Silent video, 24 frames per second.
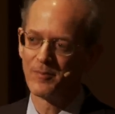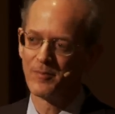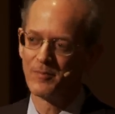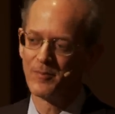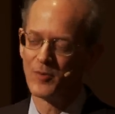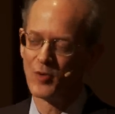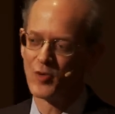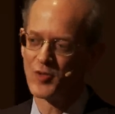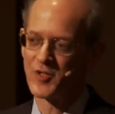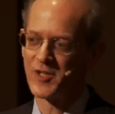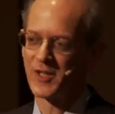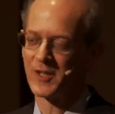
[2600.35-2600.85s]

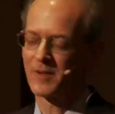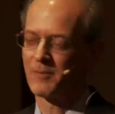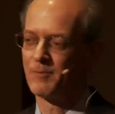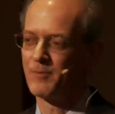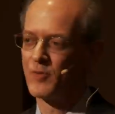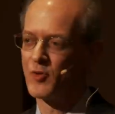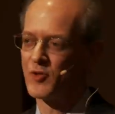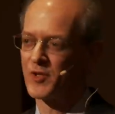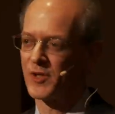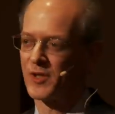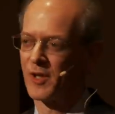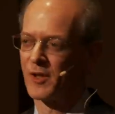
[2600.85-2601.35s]
music,
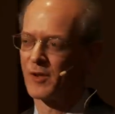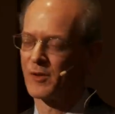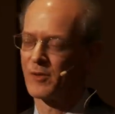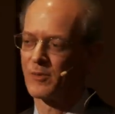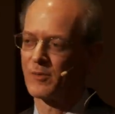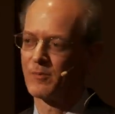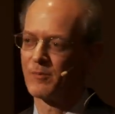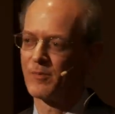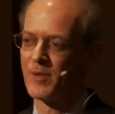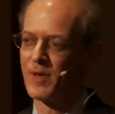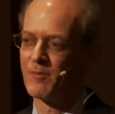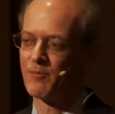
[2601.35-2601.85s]
music
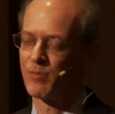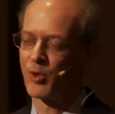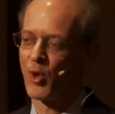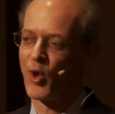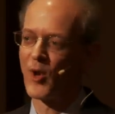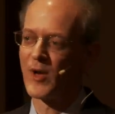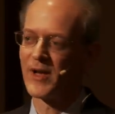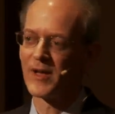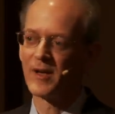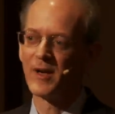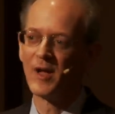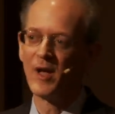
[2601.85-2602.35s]

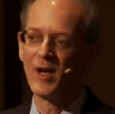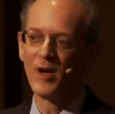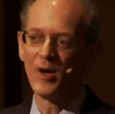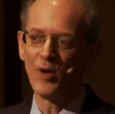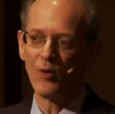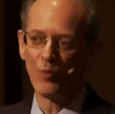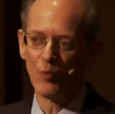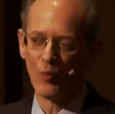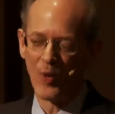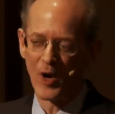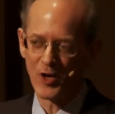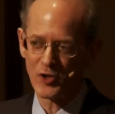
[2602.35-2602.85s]
employing
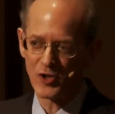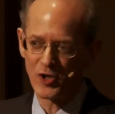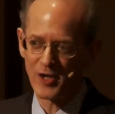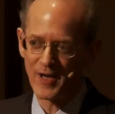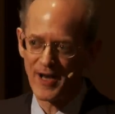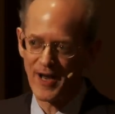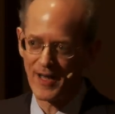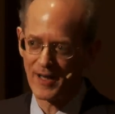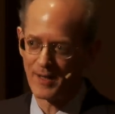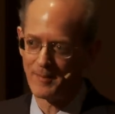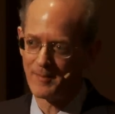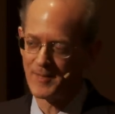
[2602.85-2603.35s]
Russian
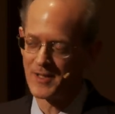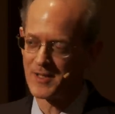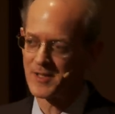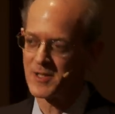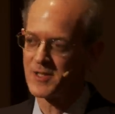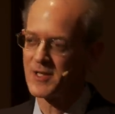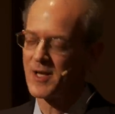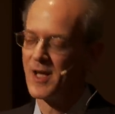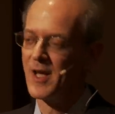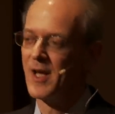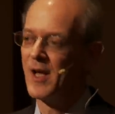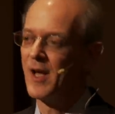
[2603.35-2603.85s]

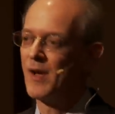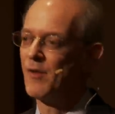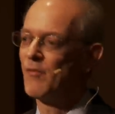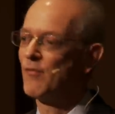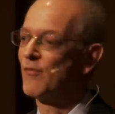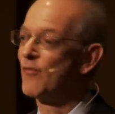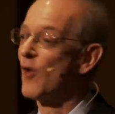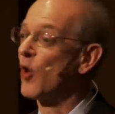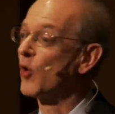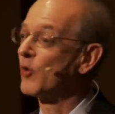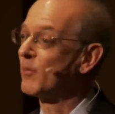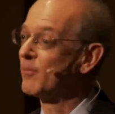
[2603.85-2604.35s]
elements,
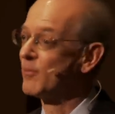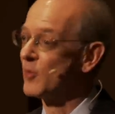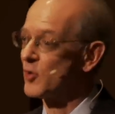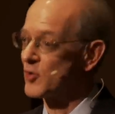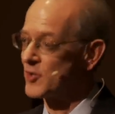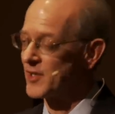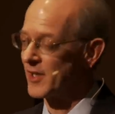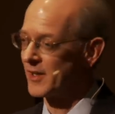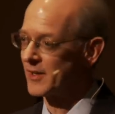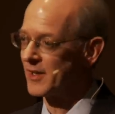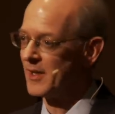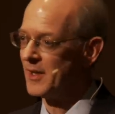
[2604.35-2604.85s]
folk
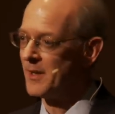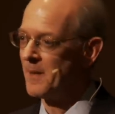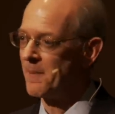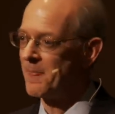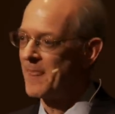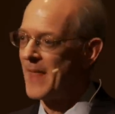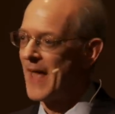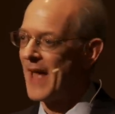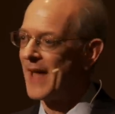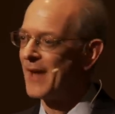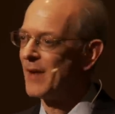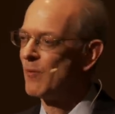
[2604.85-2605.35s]
music.
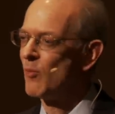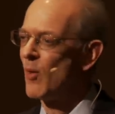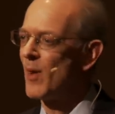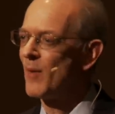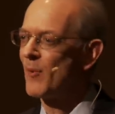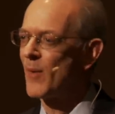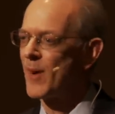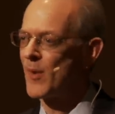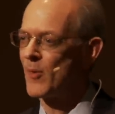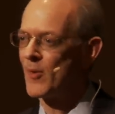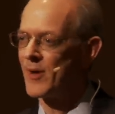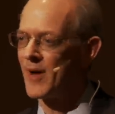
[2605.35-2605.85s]
And in one
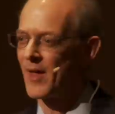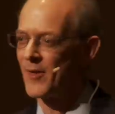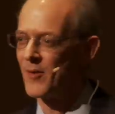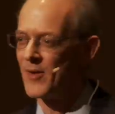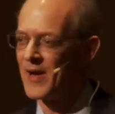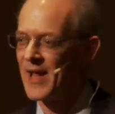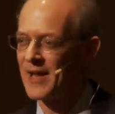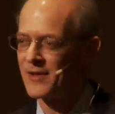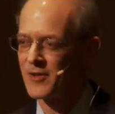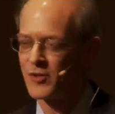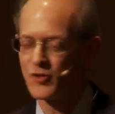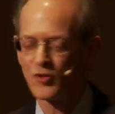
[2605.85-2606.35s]
way or another, it
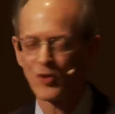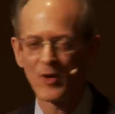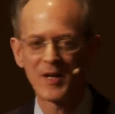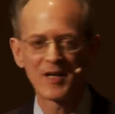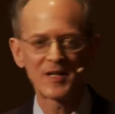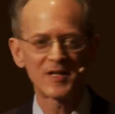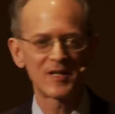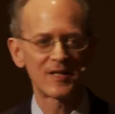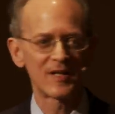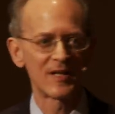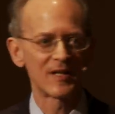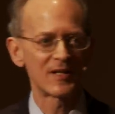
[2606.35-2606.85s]
had to
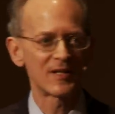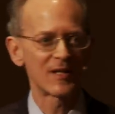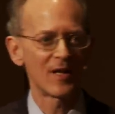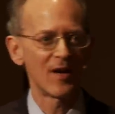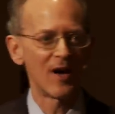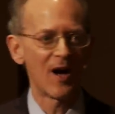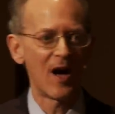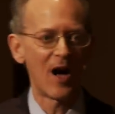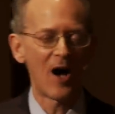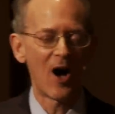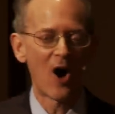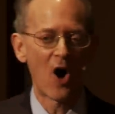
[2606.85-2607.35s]
trace this
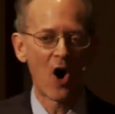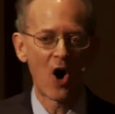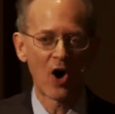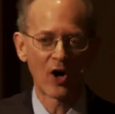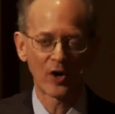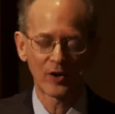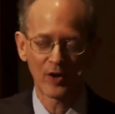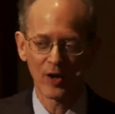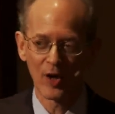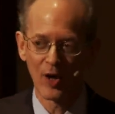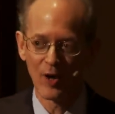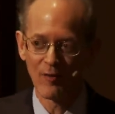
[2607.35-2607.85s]

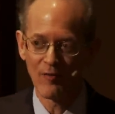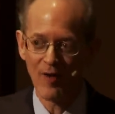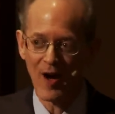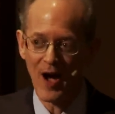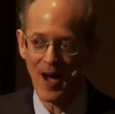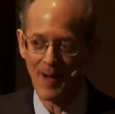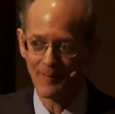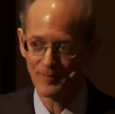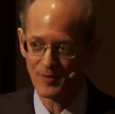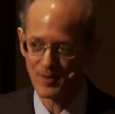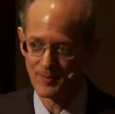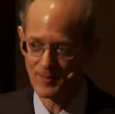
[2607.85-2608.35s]
arc of
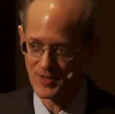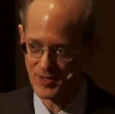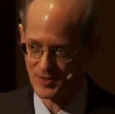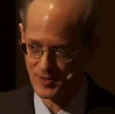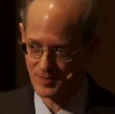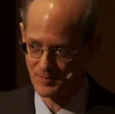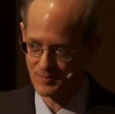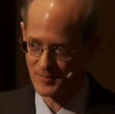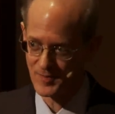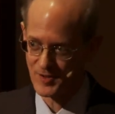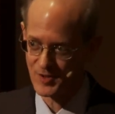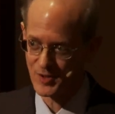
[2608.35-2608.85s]

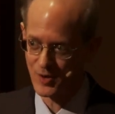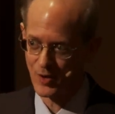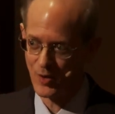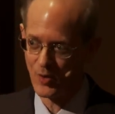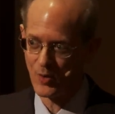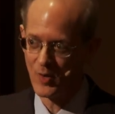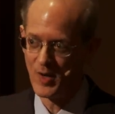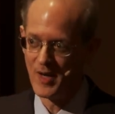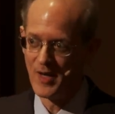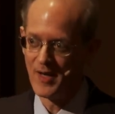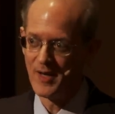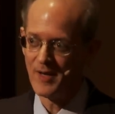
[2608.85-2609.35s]
optimism.
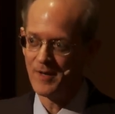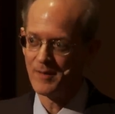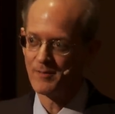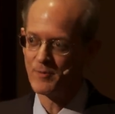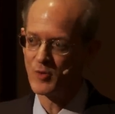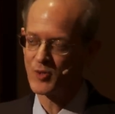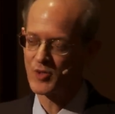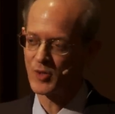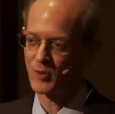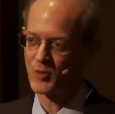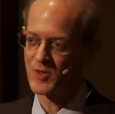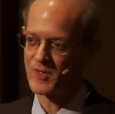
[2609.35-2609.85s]
So
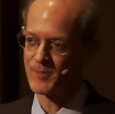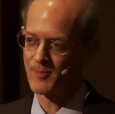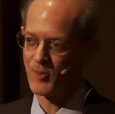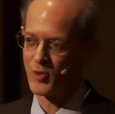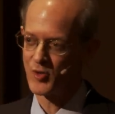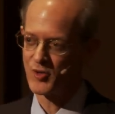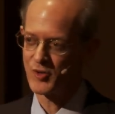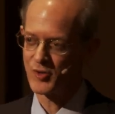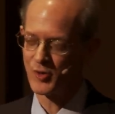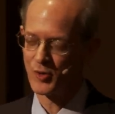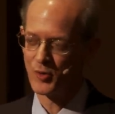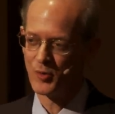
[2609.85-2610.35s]
music was
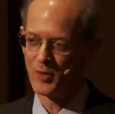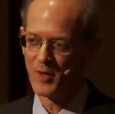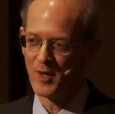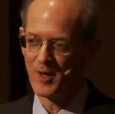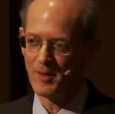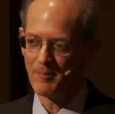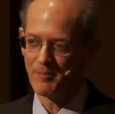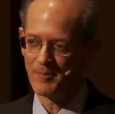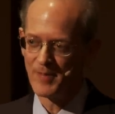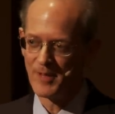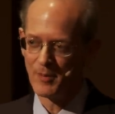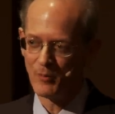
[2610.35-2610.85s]
supposed to
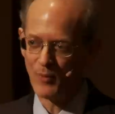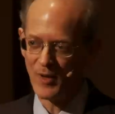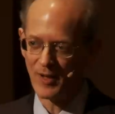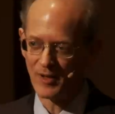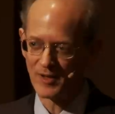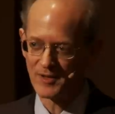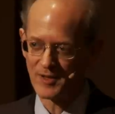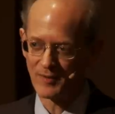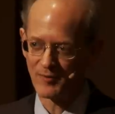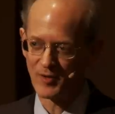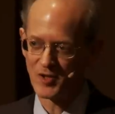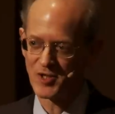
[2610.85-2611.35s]
be
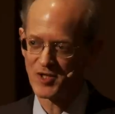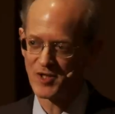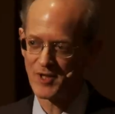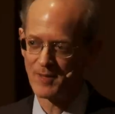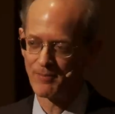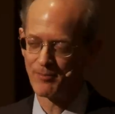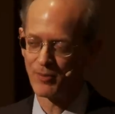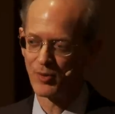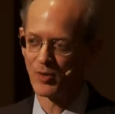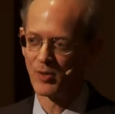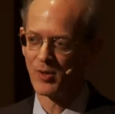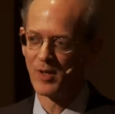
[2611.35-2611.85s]
relatively
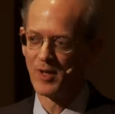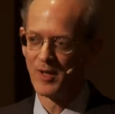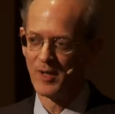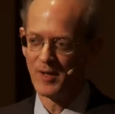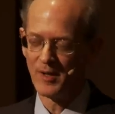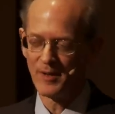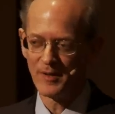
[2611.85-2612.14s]
simple,